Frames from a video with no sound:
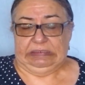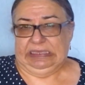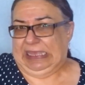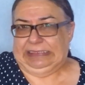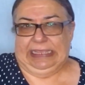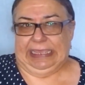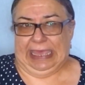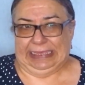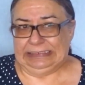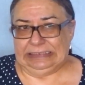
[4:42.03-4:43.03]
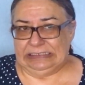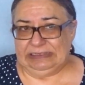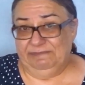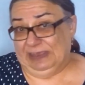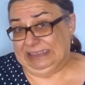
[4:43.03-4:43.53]
Can they act as a
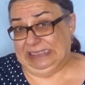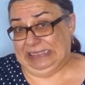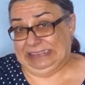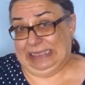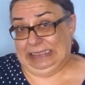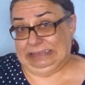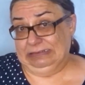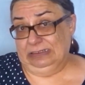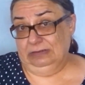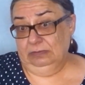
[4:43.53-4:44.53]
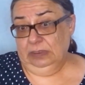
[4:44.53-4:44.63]
facilitator,